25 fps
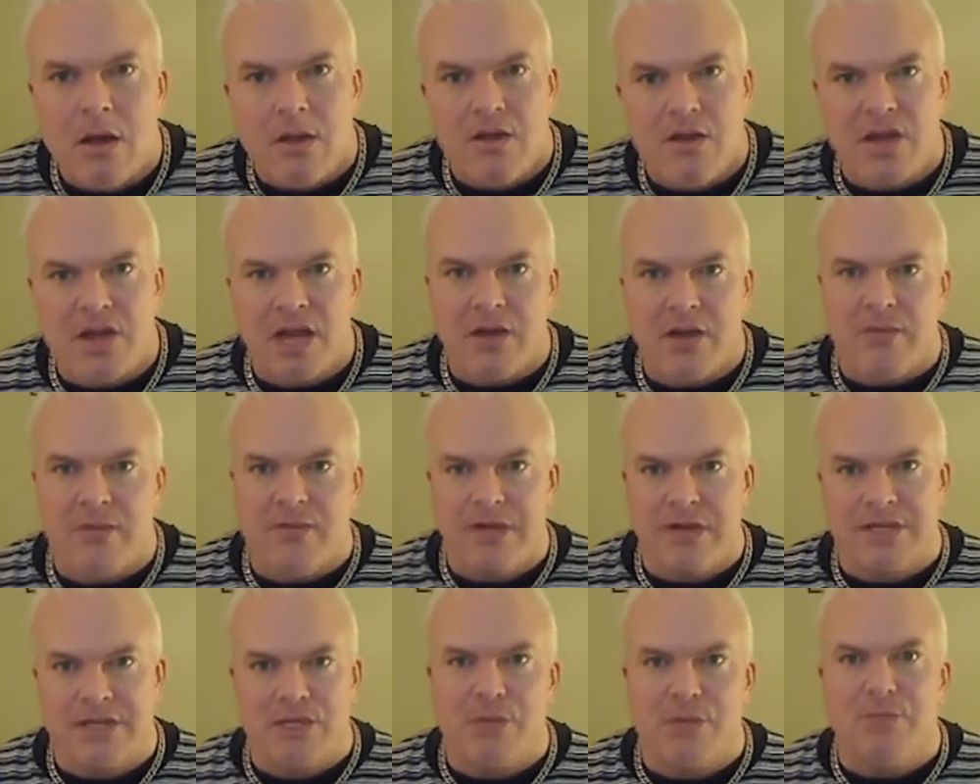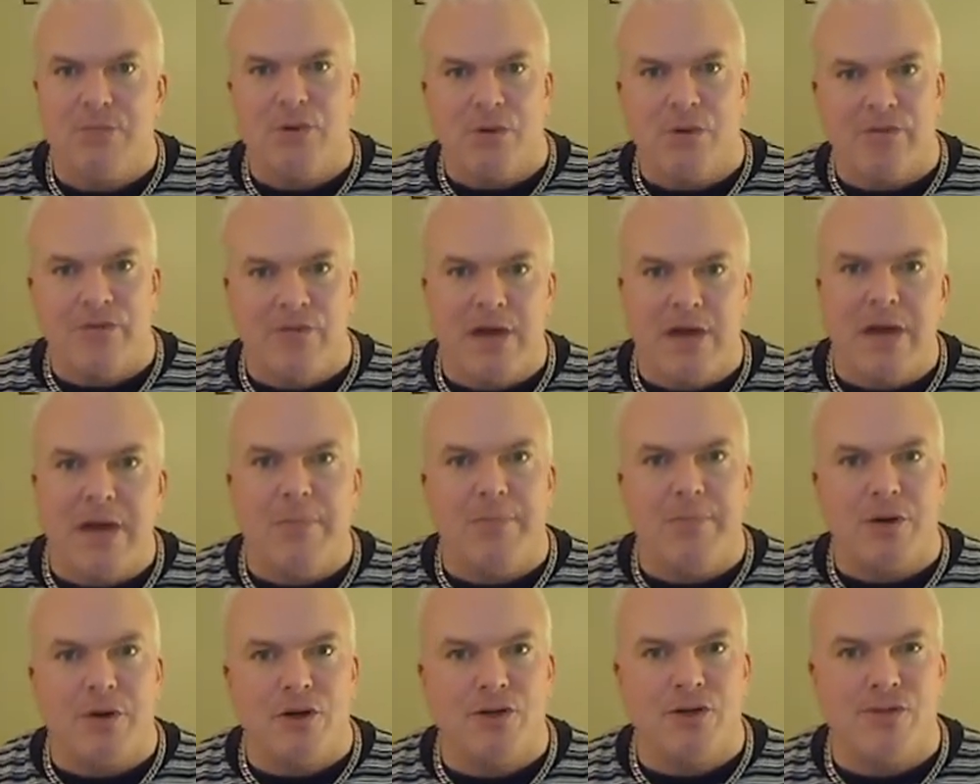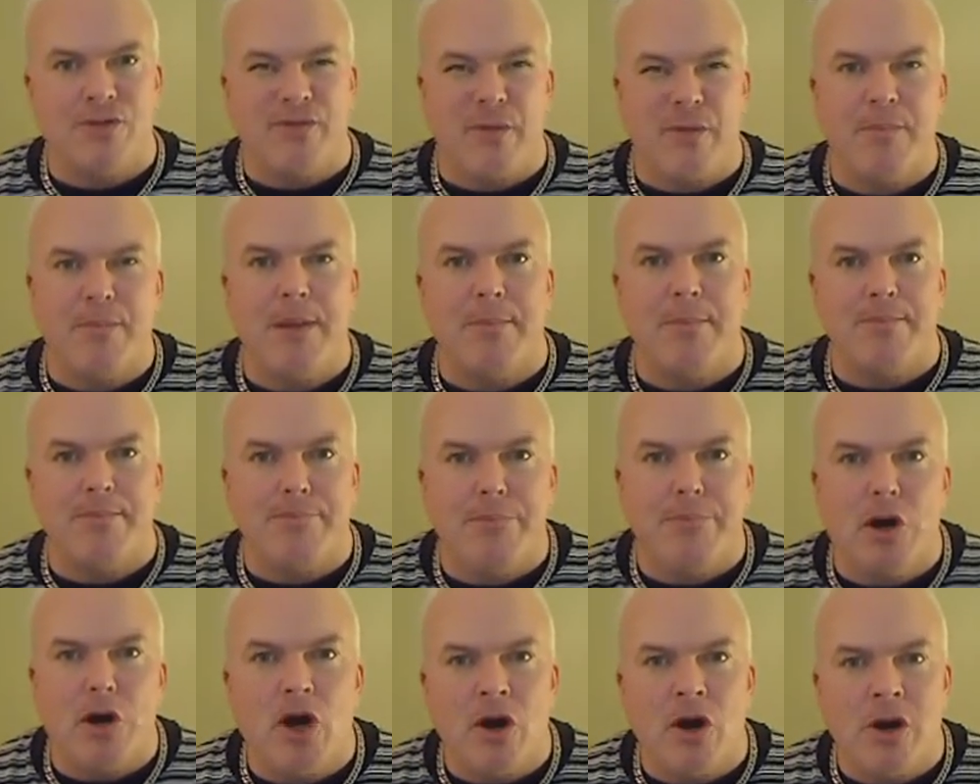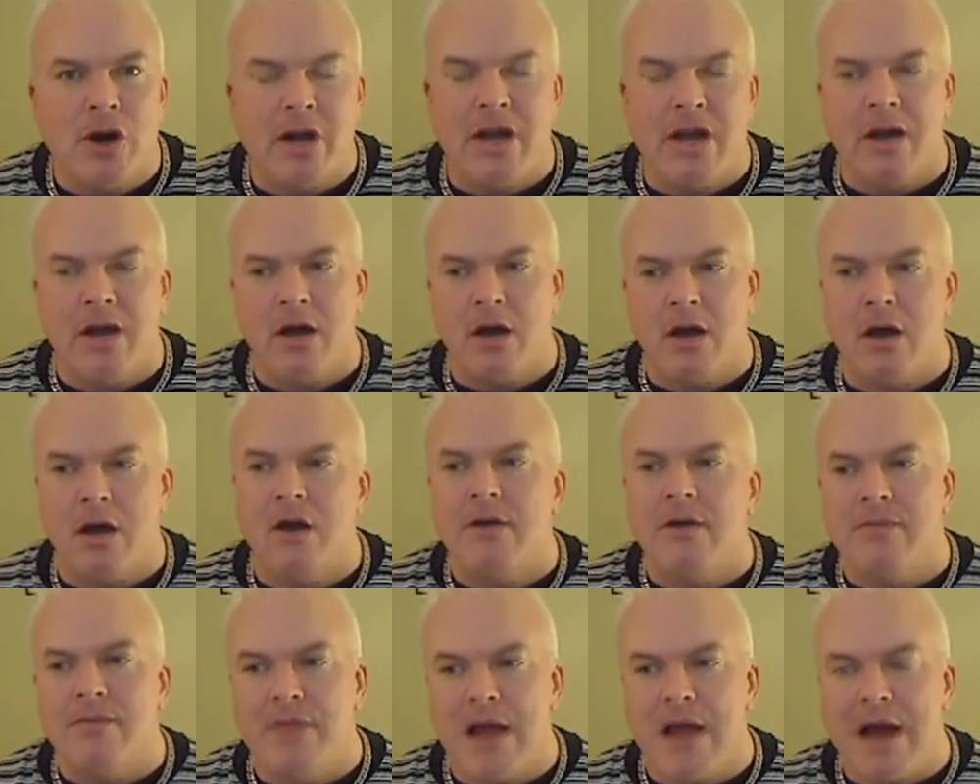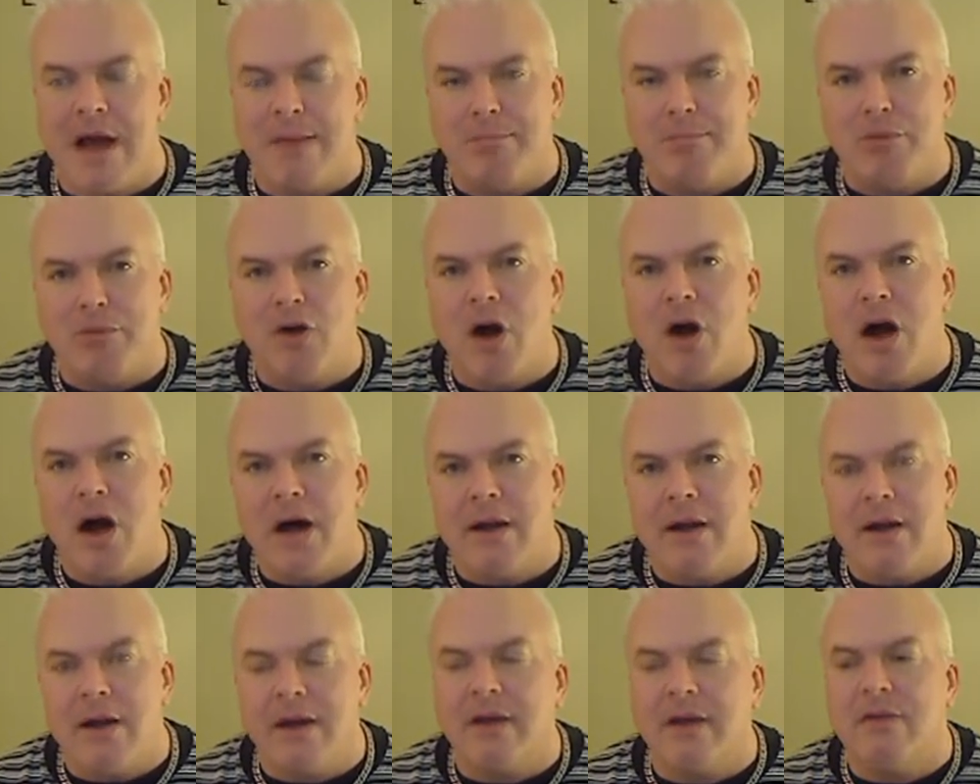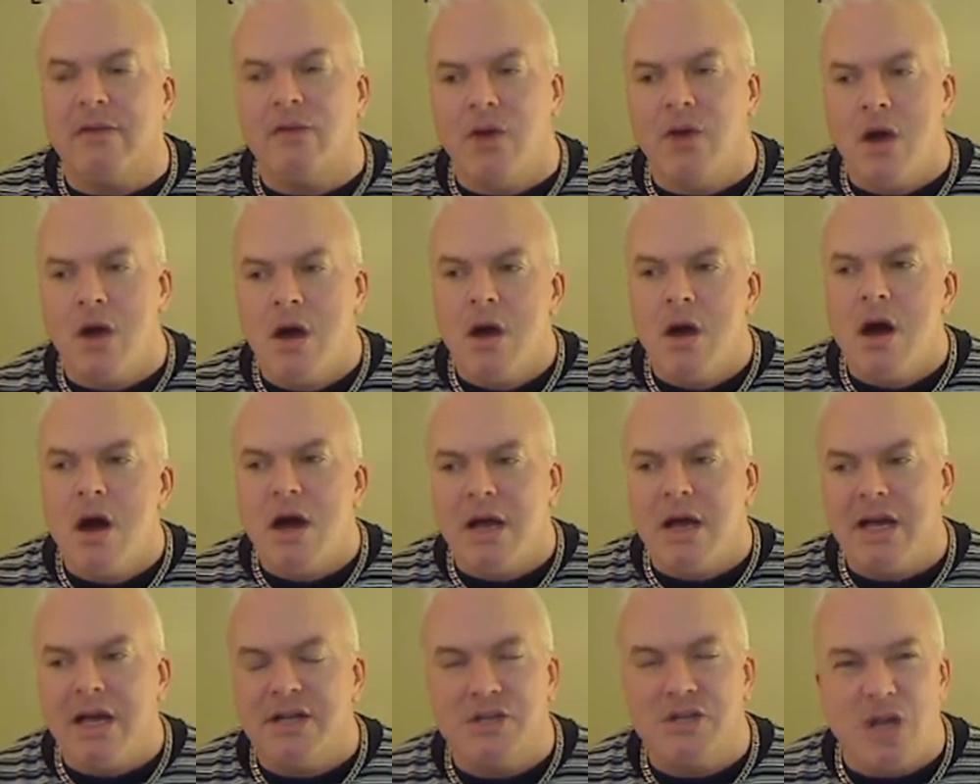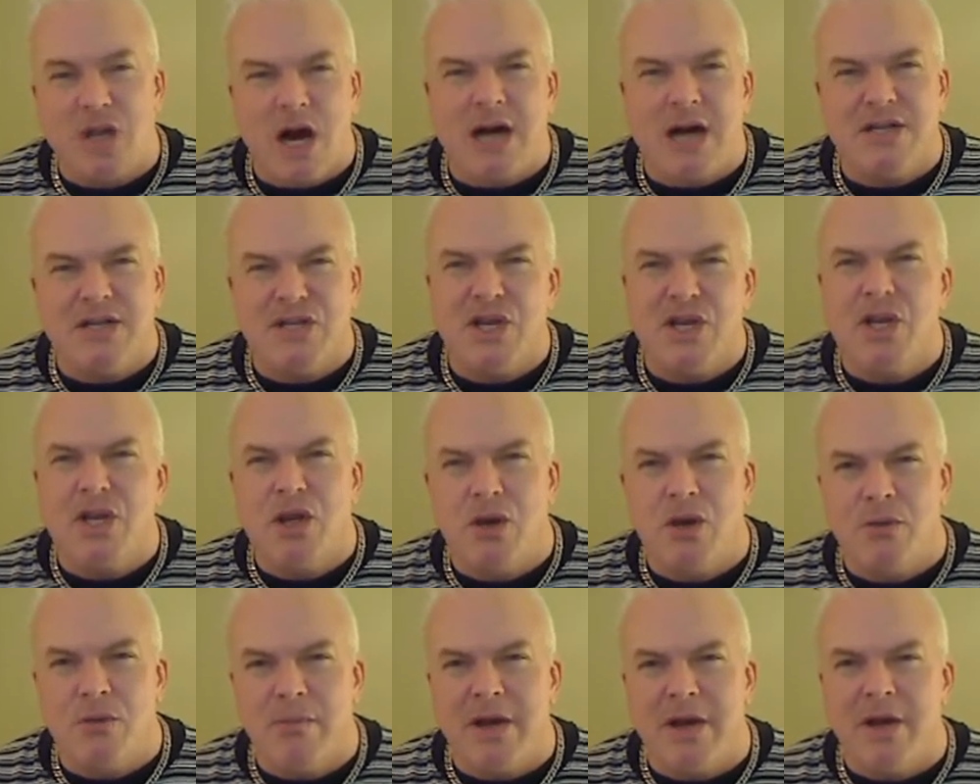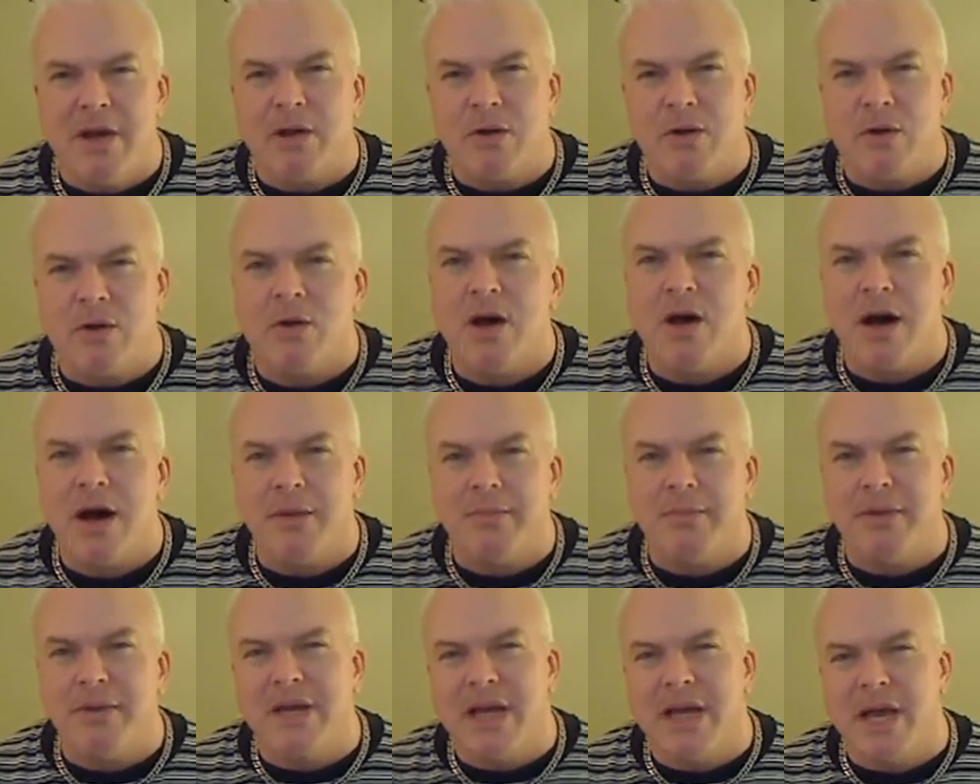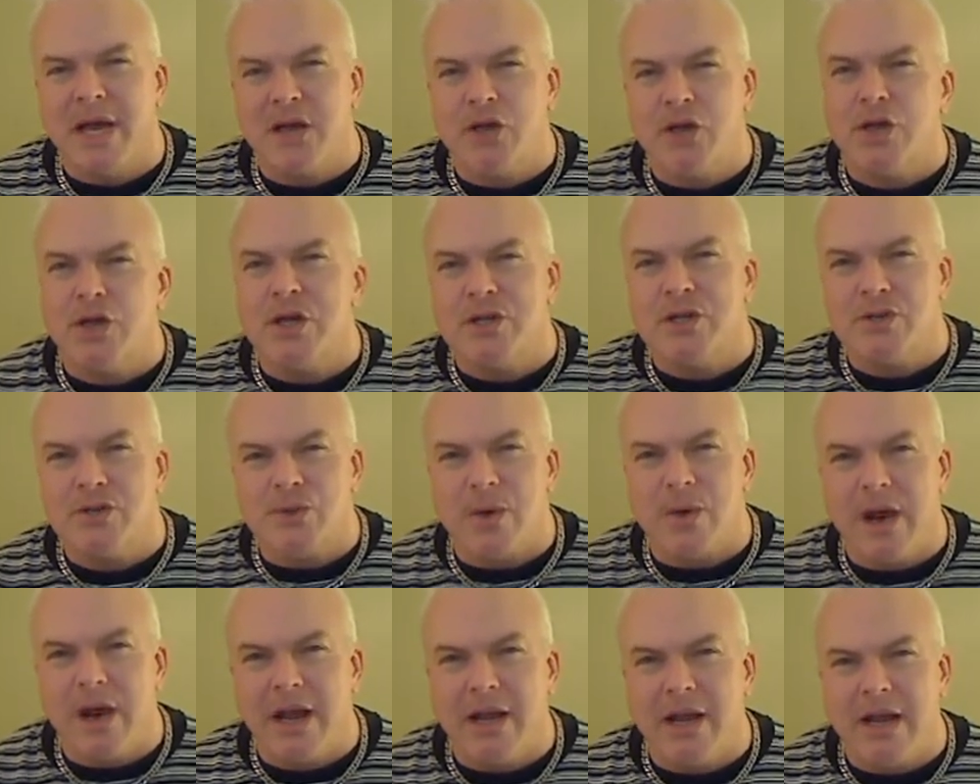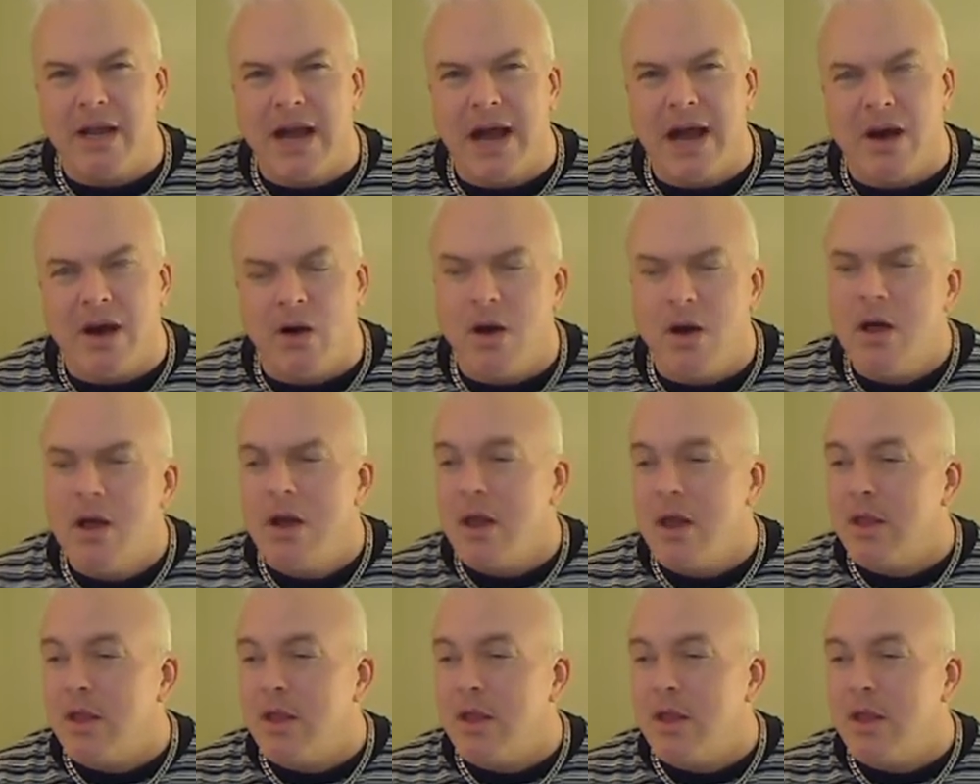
the invisible vapors from the burning of that product is causing you medical complications right now.